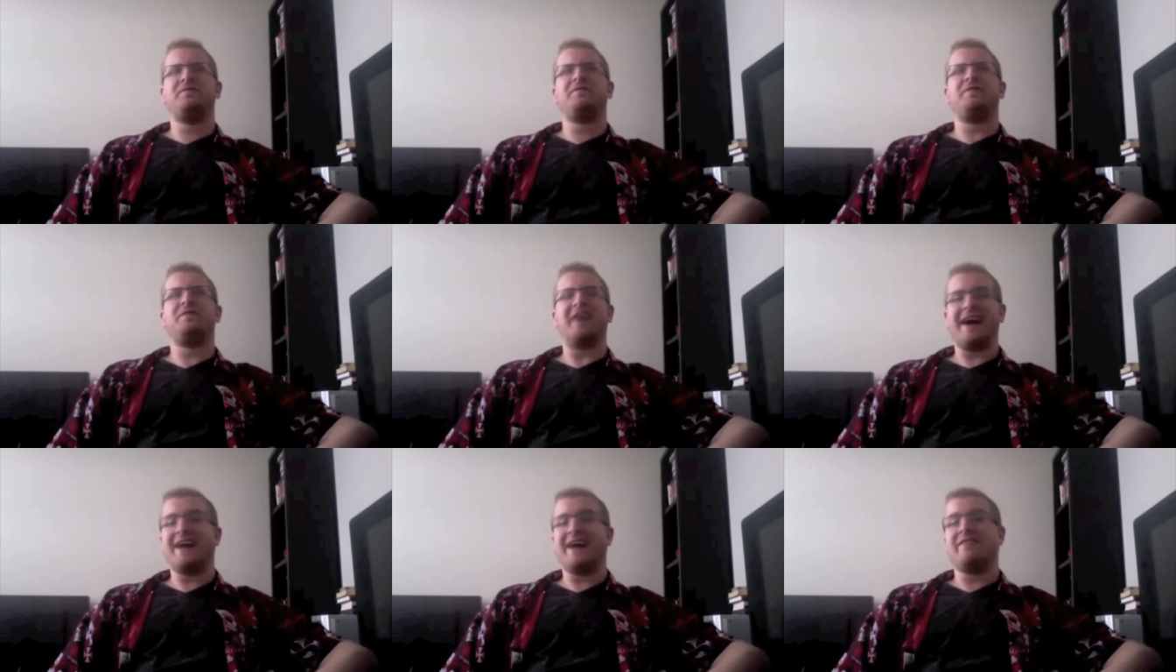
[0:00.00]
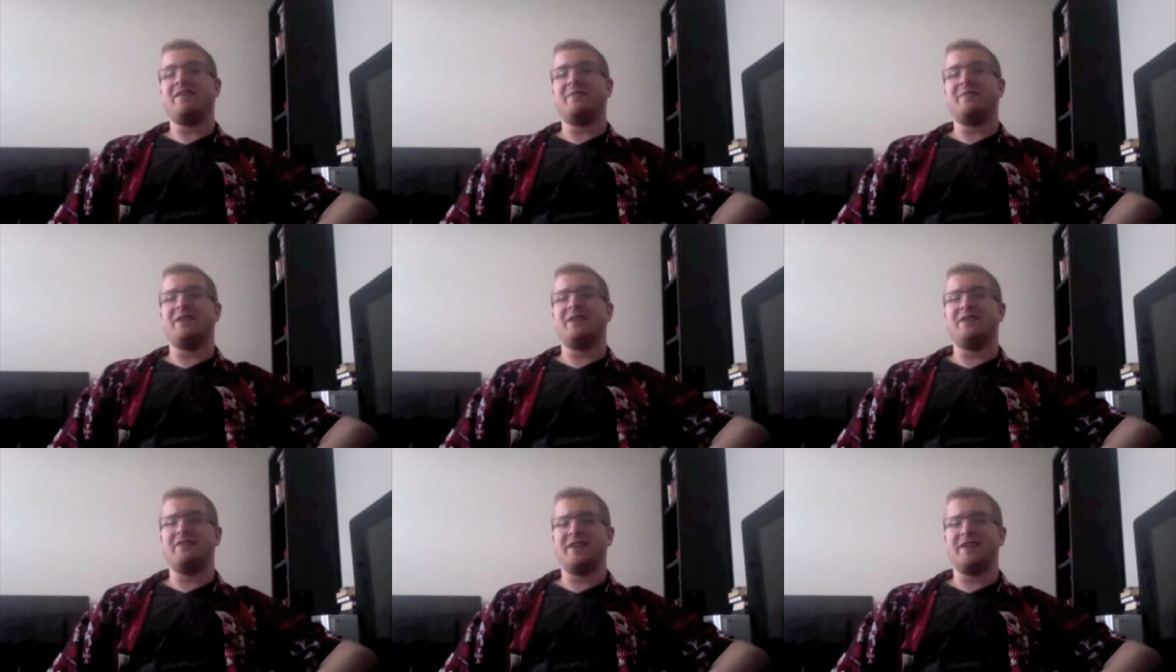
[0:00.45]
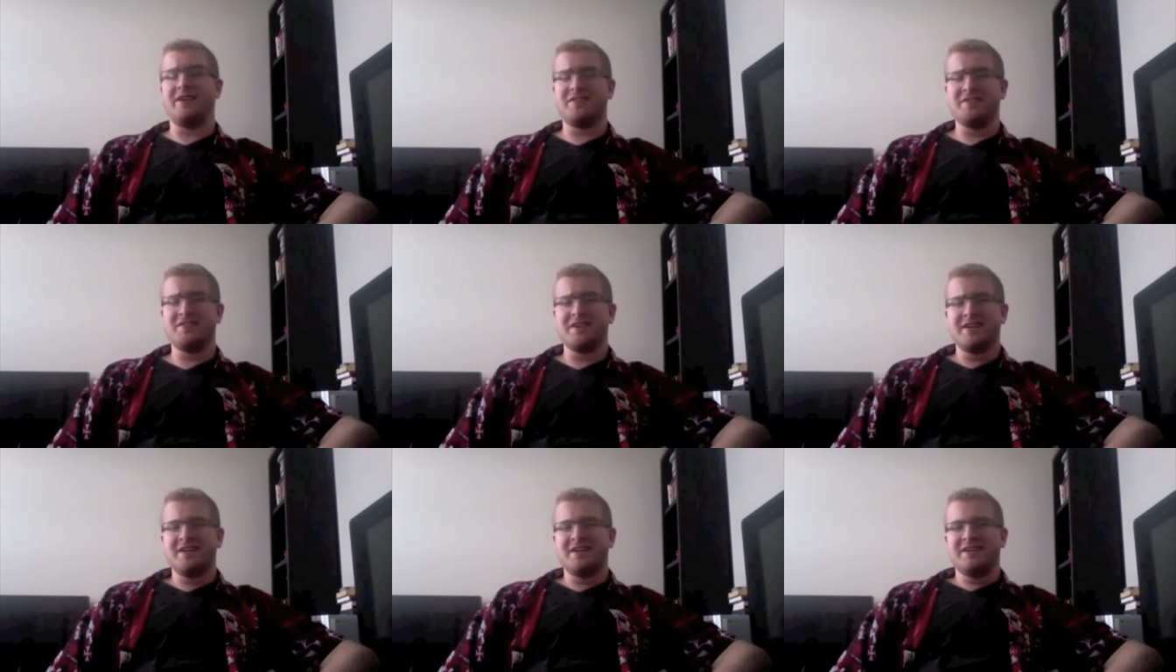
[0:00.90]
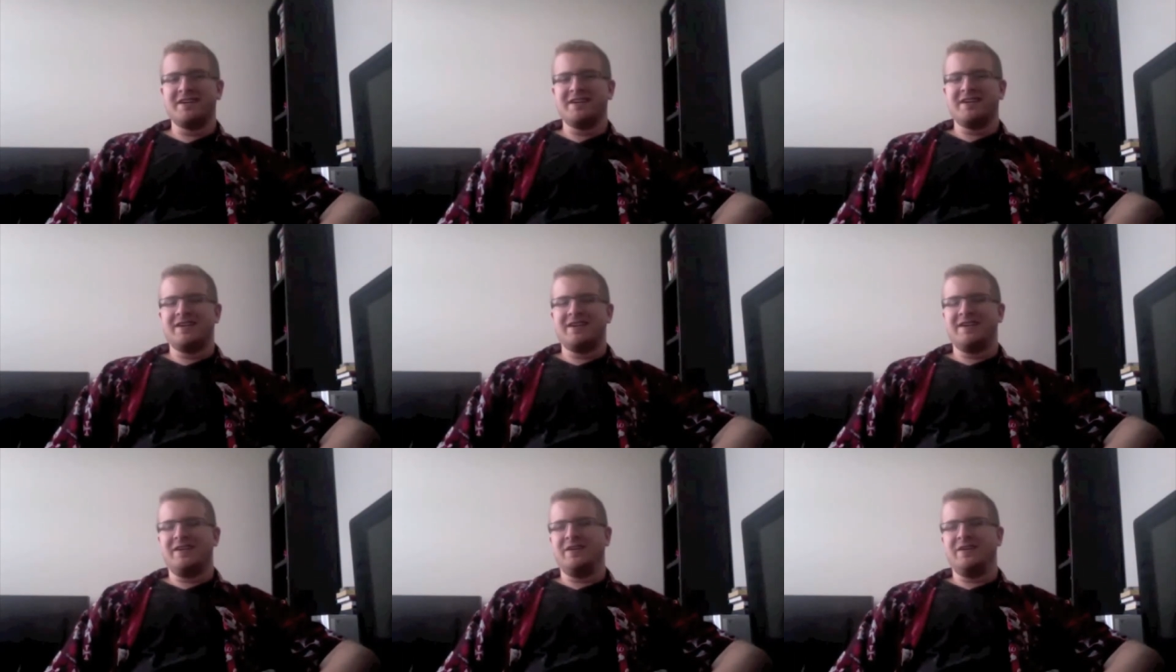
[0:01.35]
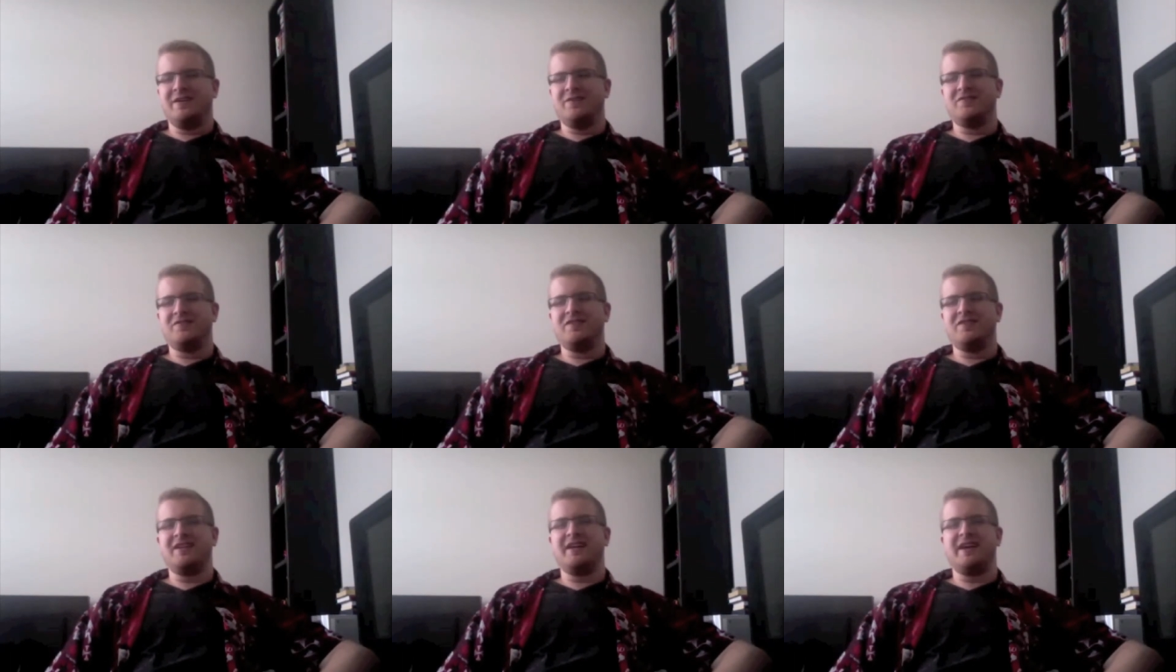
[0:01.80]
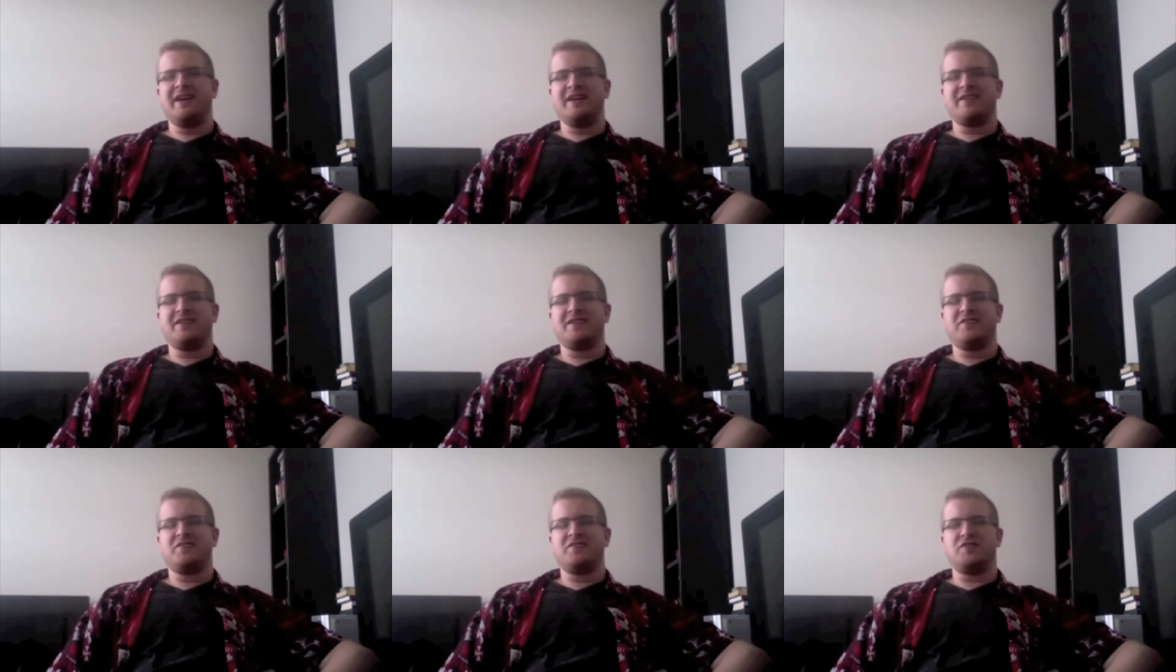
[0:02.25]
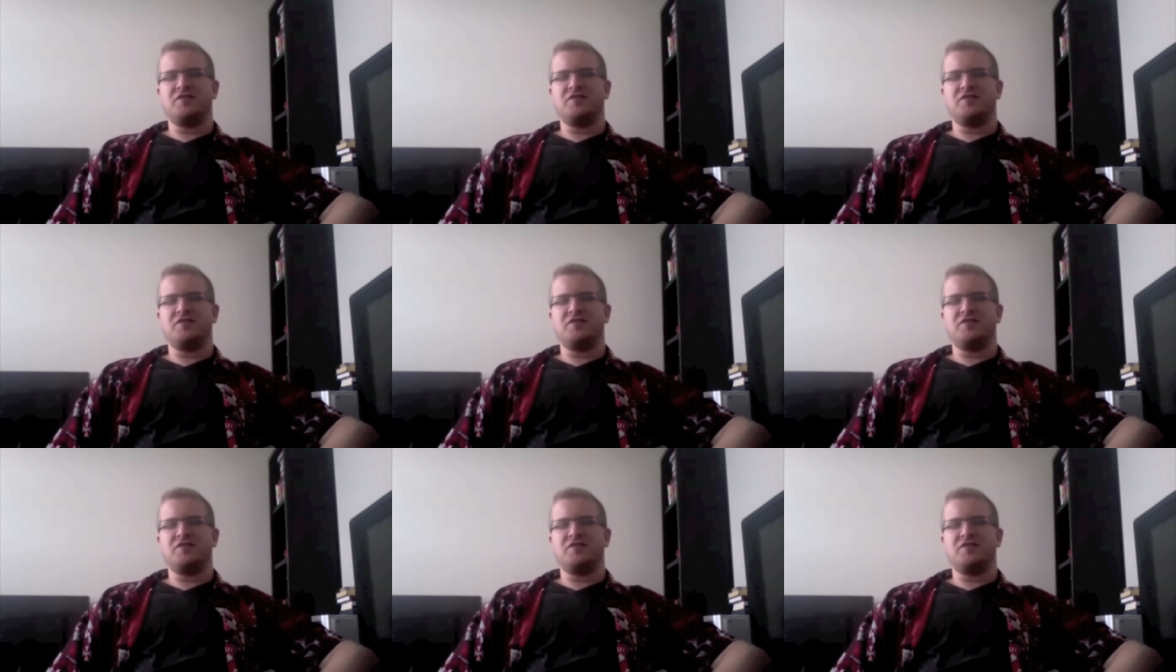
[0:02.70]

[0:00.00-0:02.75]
5, I believe it is, you see like this